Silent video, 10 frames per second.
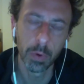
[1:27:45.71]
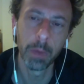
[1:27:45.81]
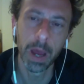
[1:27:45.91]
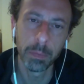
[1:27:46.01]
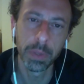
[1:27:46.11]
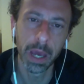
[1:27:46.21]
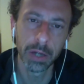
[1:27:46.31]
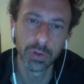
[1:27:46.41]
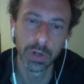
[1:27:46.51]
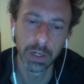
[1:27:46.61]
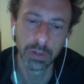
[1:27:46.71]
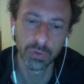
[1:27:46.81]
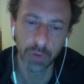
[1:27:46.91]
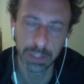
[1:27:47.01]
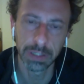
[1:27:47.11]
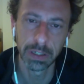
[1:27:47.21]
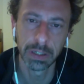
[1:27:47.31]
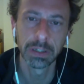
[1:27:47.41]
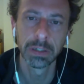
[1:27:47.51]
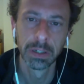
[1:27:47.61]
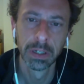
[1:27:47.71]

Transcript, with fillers: might be actually an interesting